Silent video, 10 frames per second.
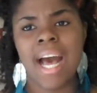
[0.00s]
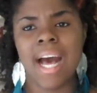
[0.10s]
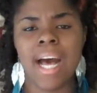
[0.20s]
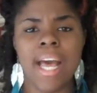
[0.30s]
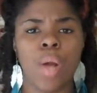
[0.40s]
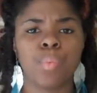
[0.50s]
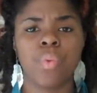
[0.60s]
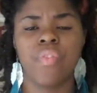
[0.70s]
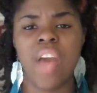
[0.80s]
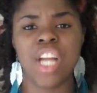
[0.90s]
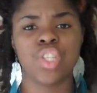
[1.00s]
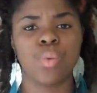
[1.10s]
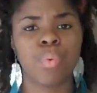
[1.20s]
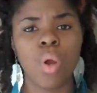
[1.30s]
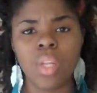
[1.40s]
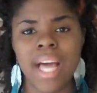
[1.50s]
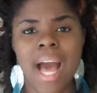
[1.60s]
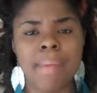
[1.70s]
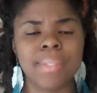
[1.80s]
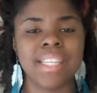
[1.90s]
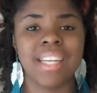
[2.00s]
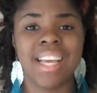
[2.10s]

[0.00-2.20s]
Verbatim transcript: uh, help with vaginal prolapse and,